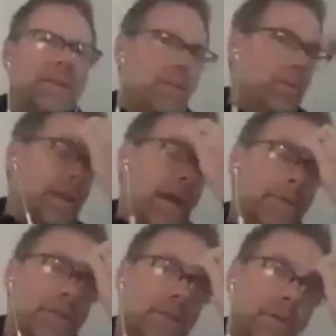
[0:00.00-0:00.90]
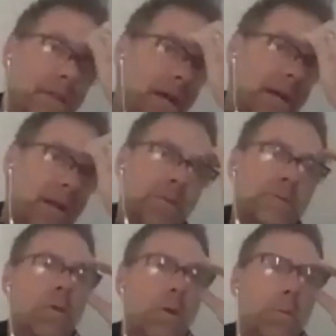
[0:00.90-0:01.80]
that really happened to me I, there
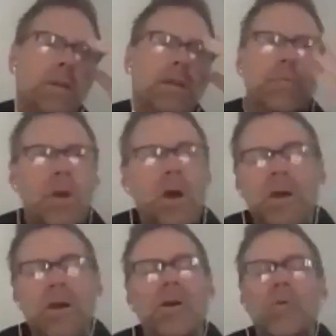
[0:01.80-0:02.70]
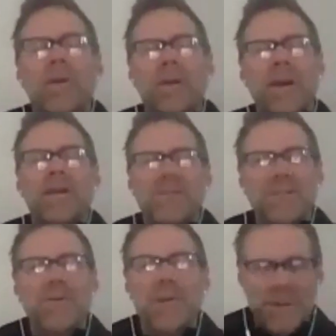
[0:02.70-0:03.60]
was a moment in a bronco where god
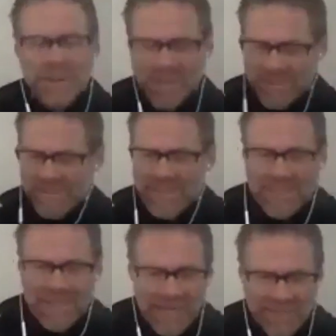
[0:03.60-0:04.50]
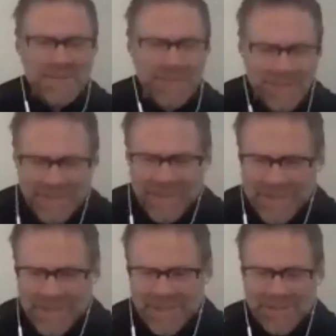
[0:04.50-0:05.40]
showed up and just he kind of t-
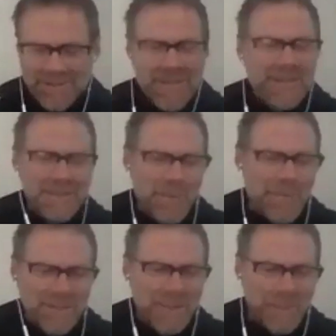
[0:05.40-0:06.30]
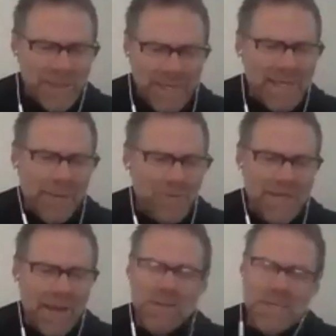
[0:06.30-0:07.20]
said something to me like, "Hey, I was
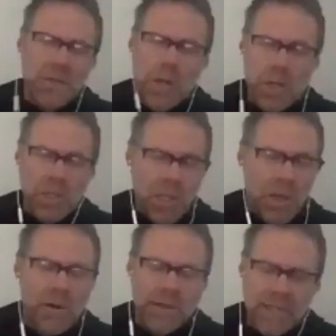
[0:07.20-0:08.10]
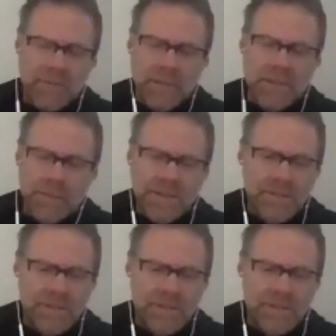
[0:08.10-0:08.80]
I was here all along." Even wait, in the wait. Midst-